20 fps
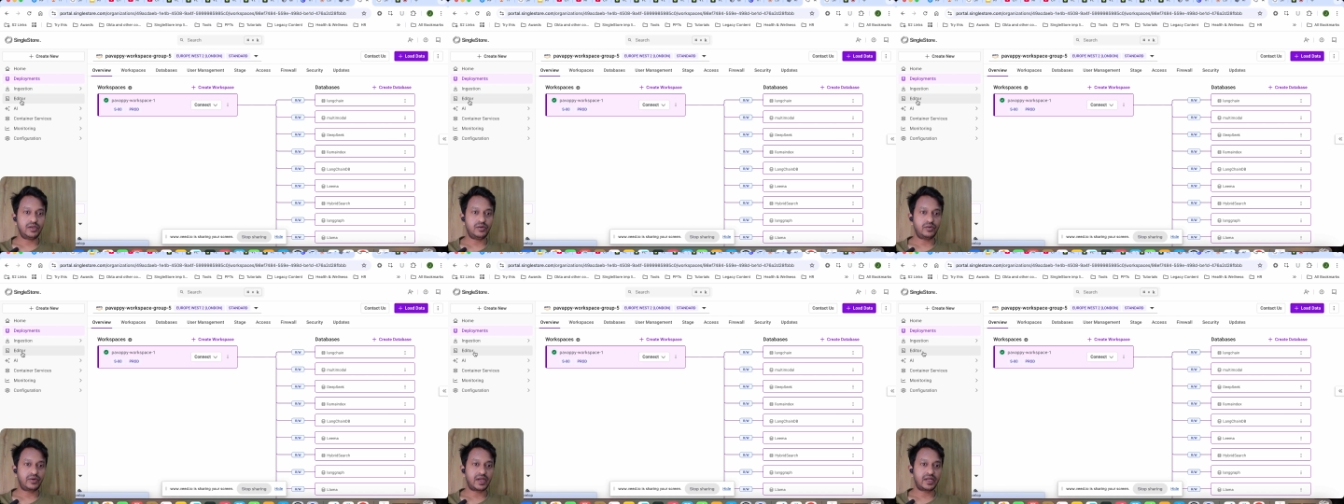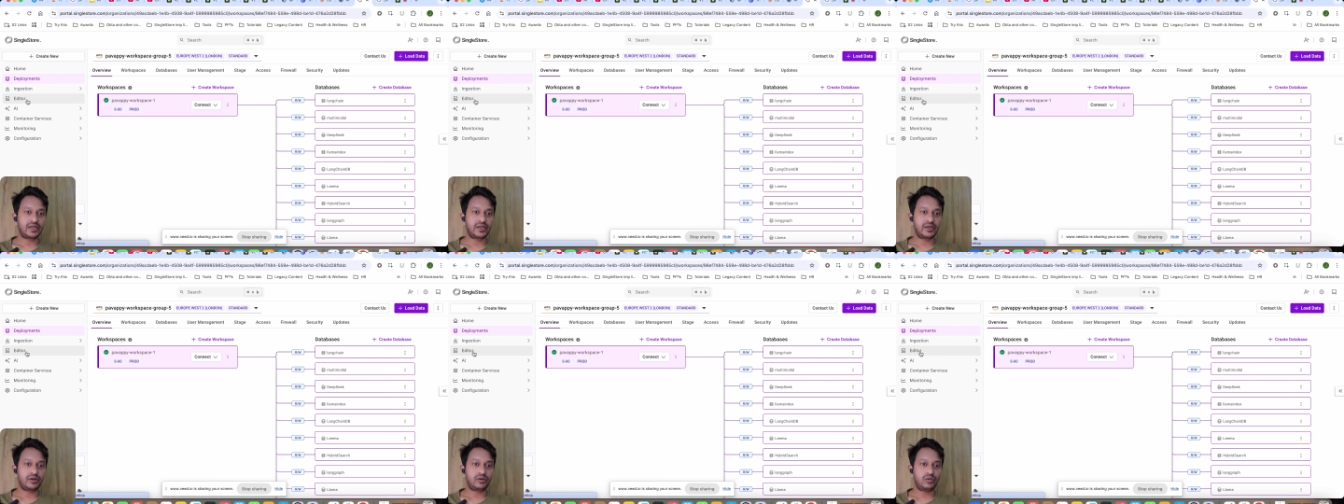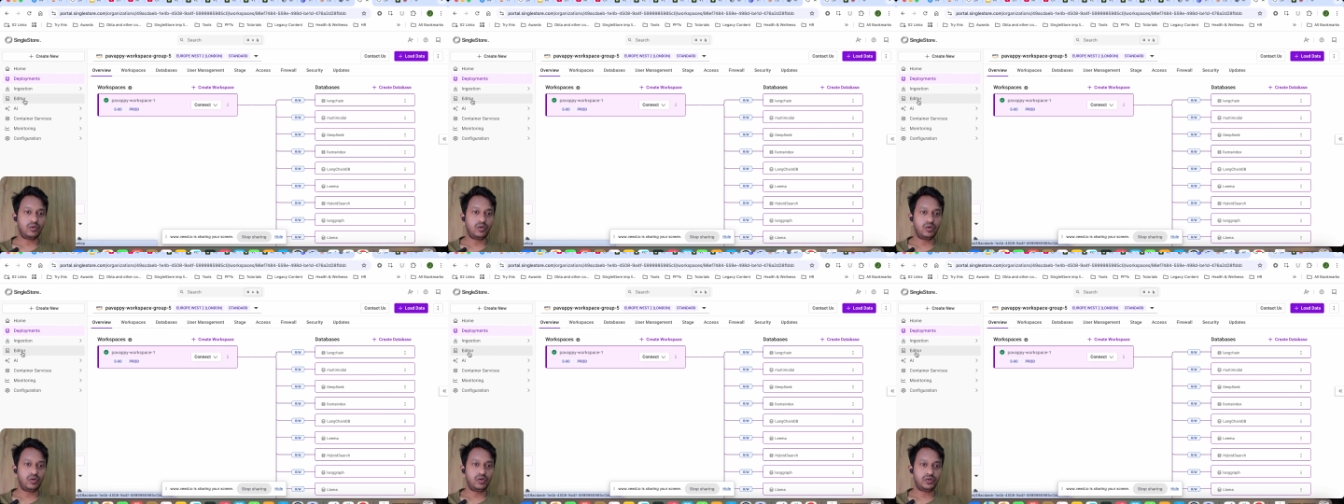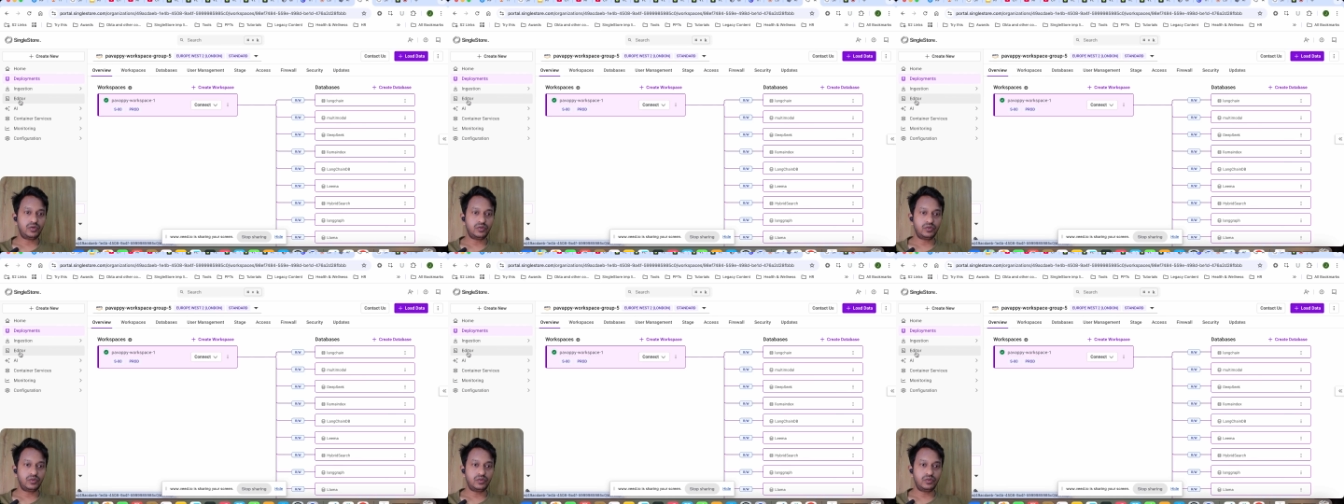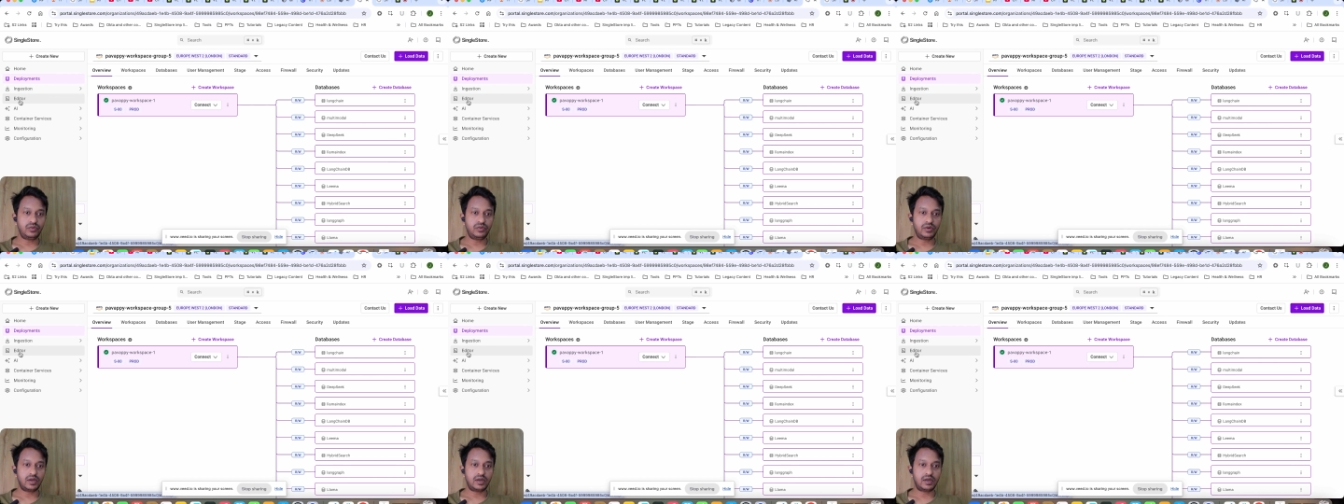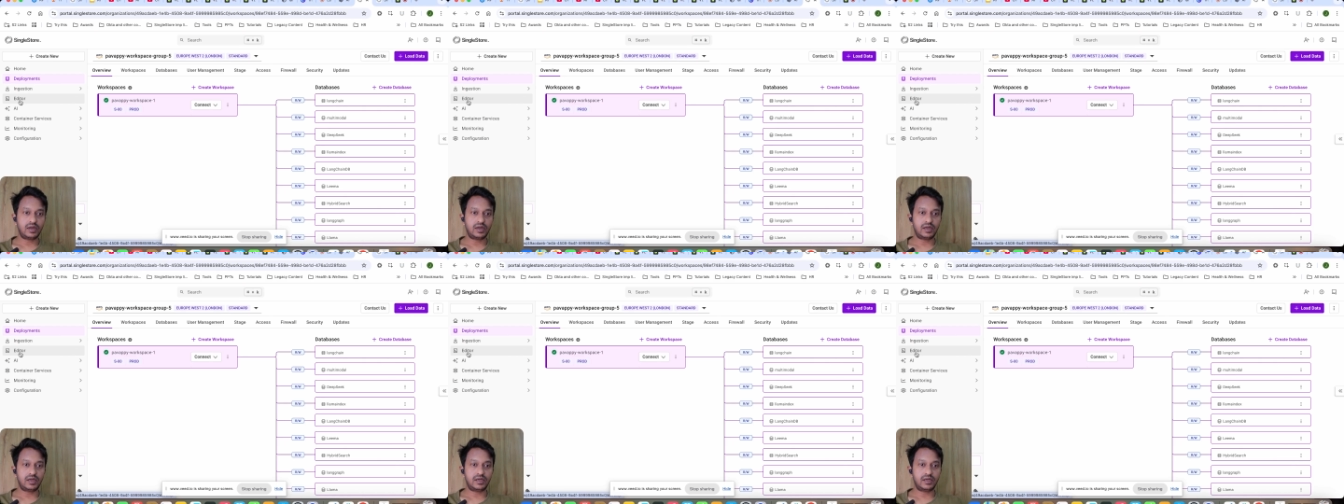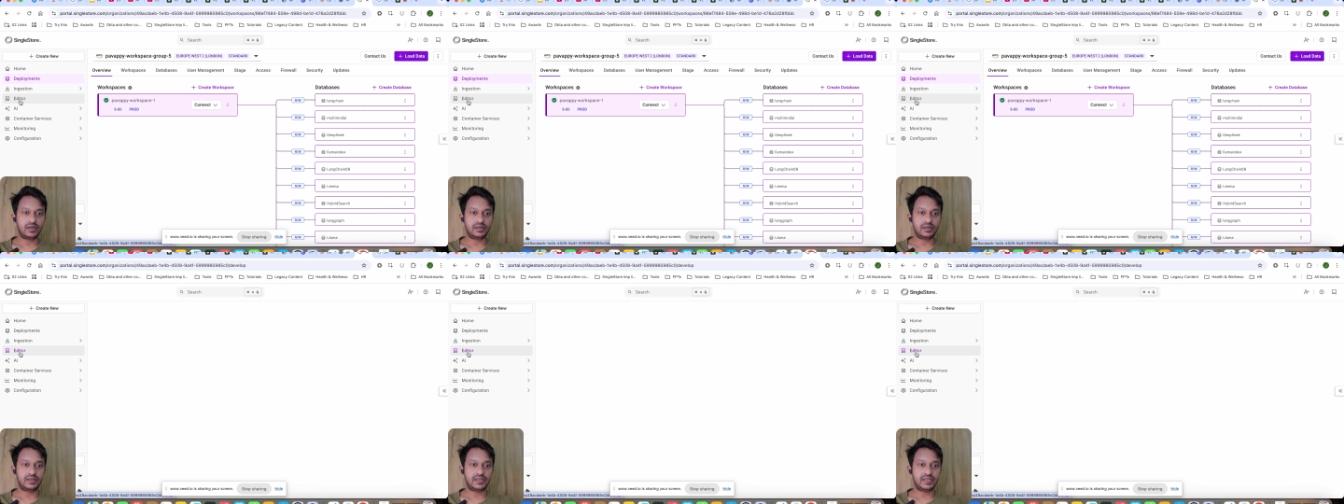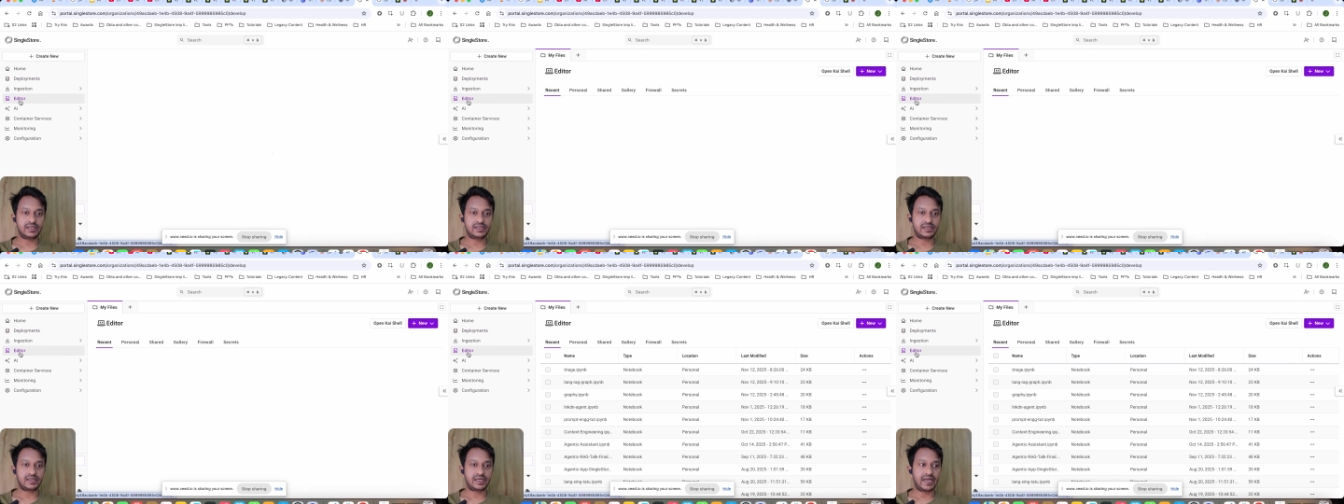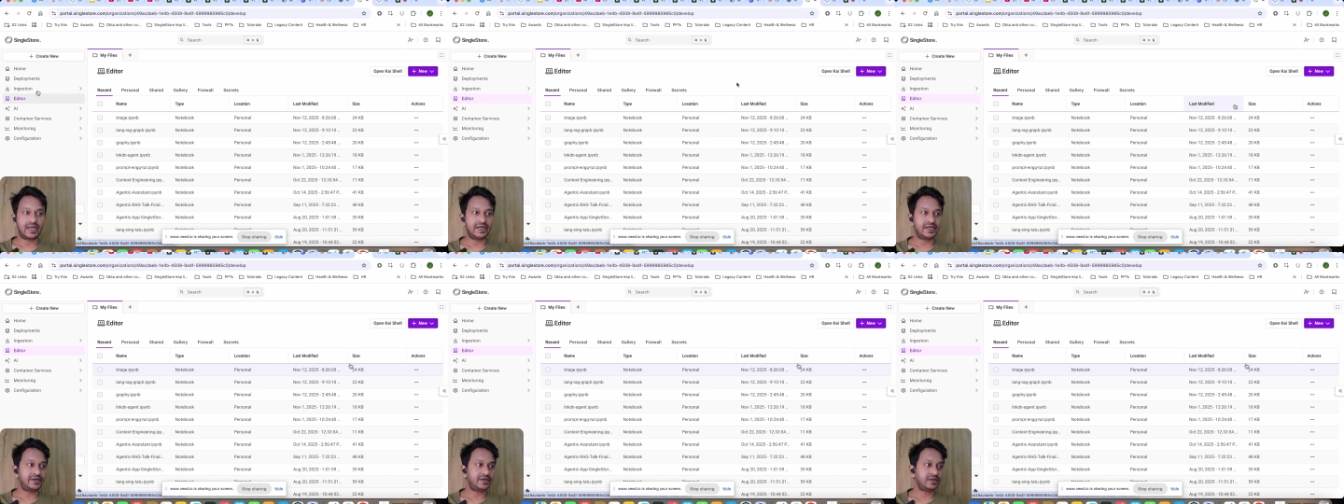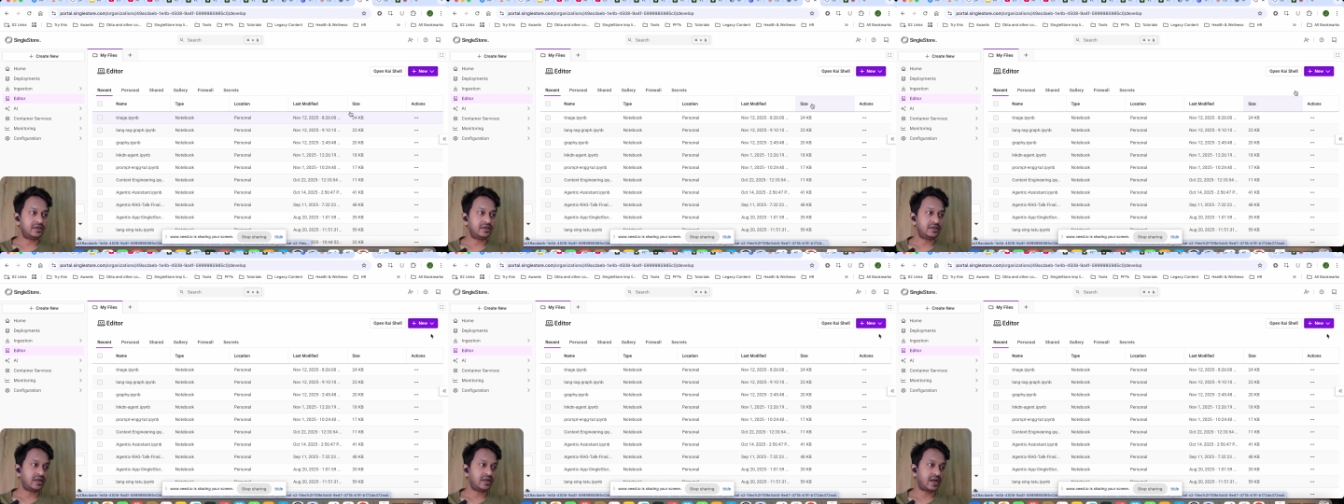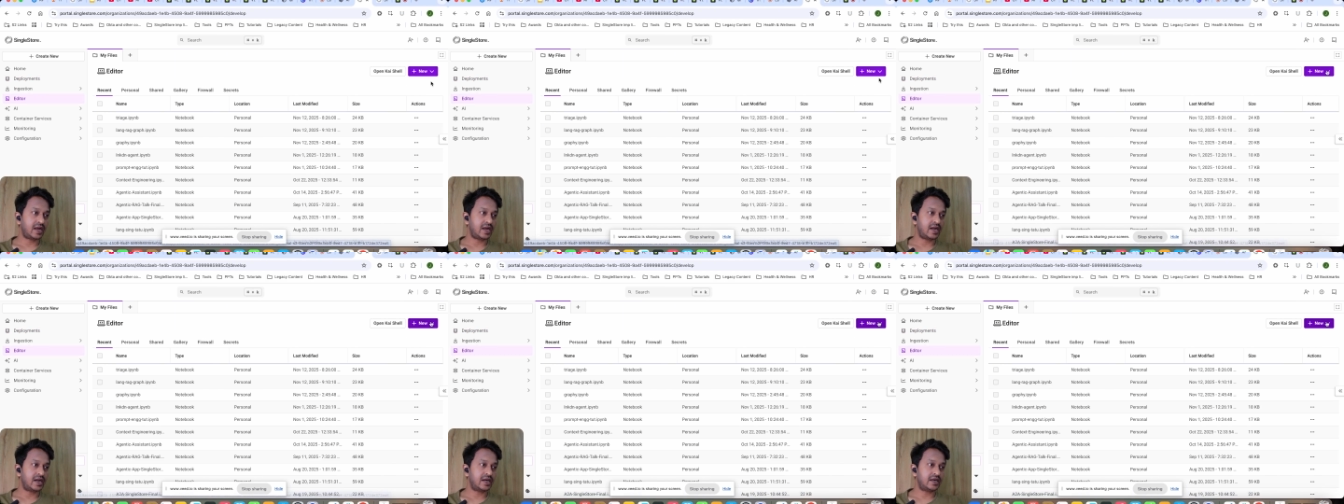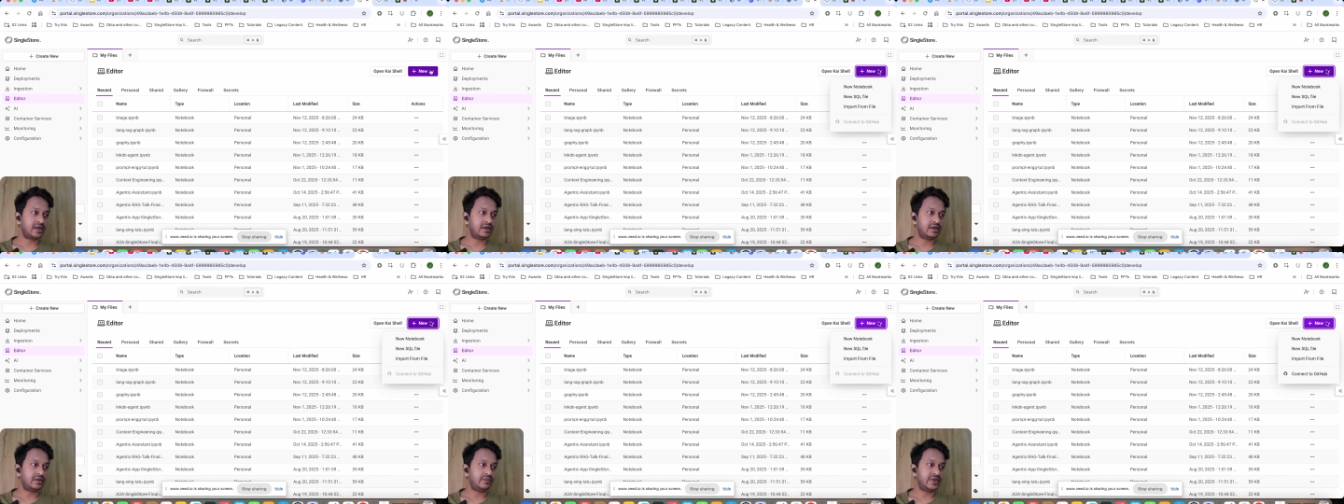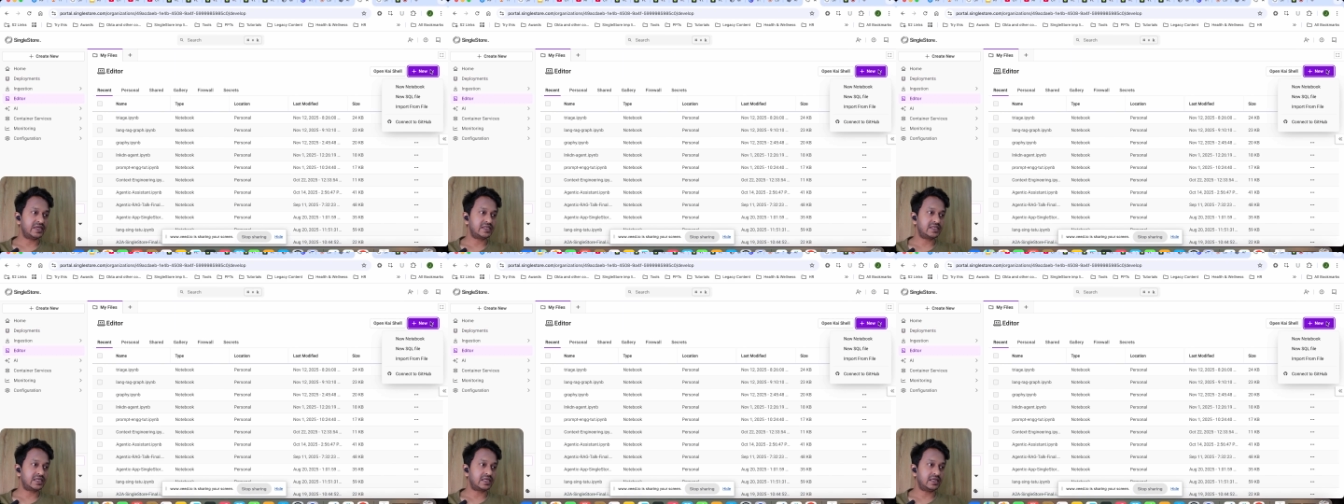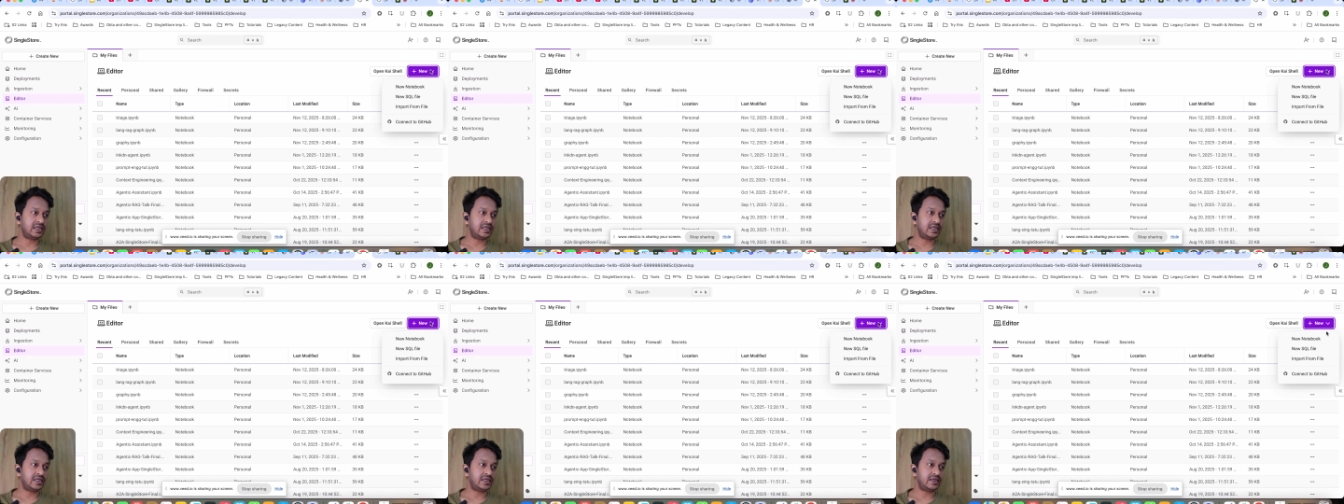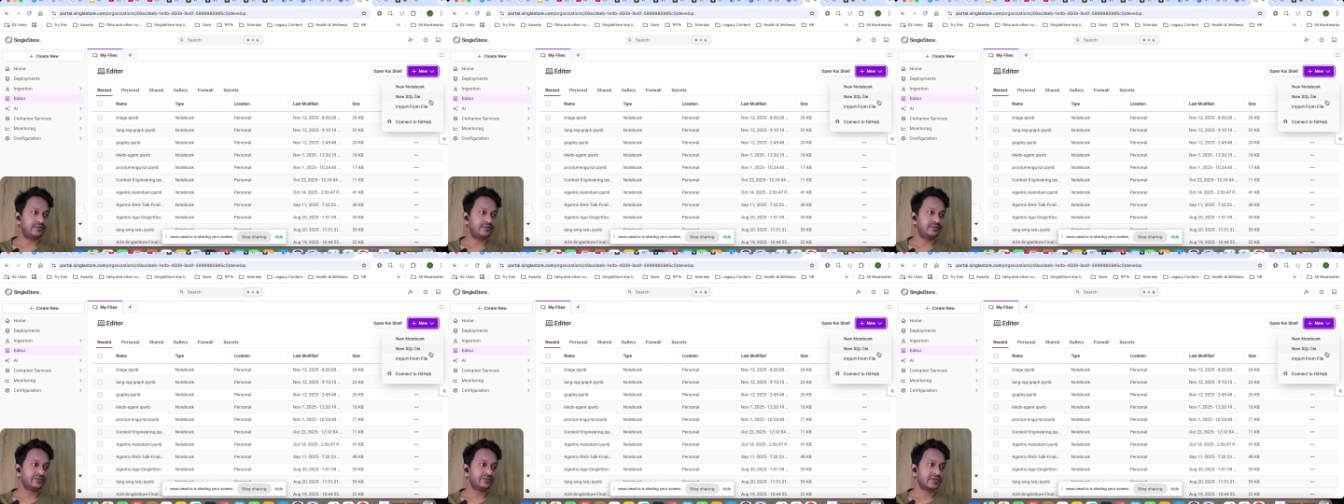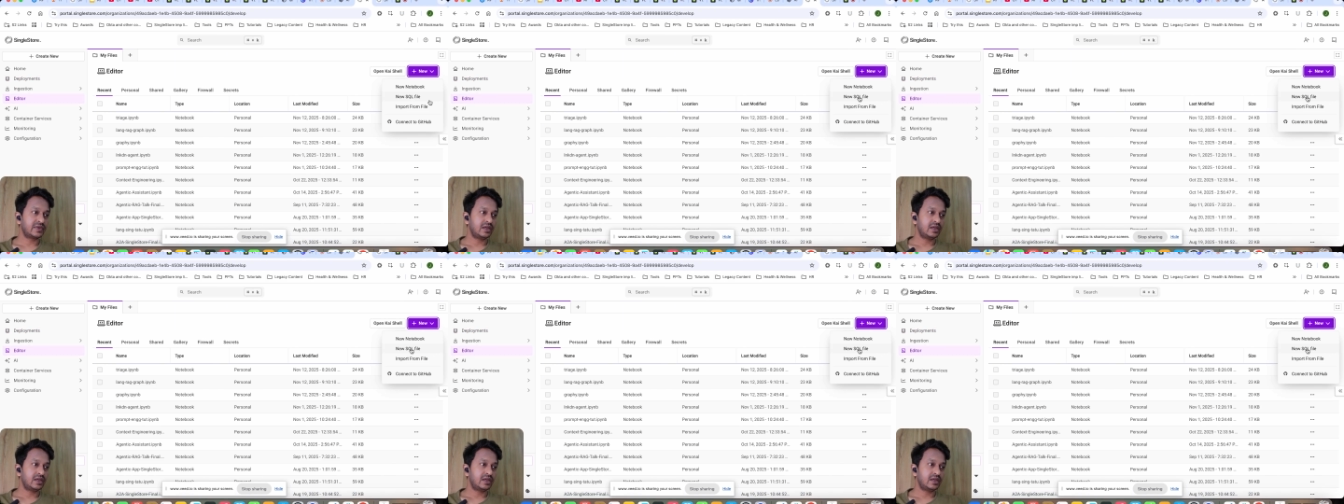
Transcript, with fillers: you can go to uh, this editor and basically